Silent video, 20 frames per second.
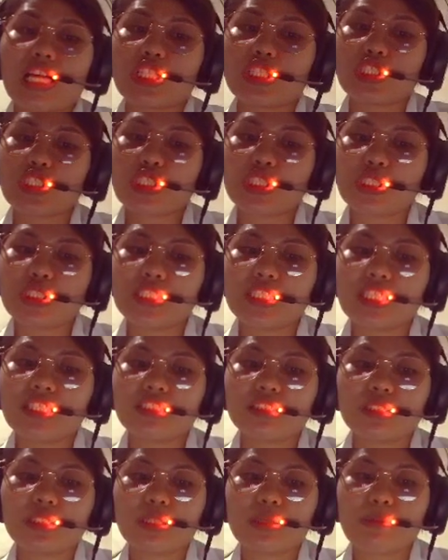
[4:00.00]
and
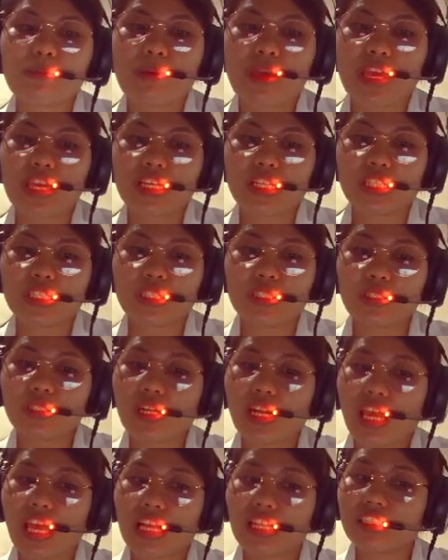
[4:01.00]
shouldn't you make
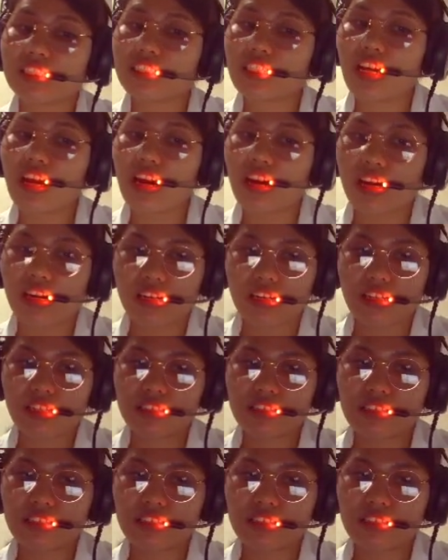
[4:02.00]
your L dark?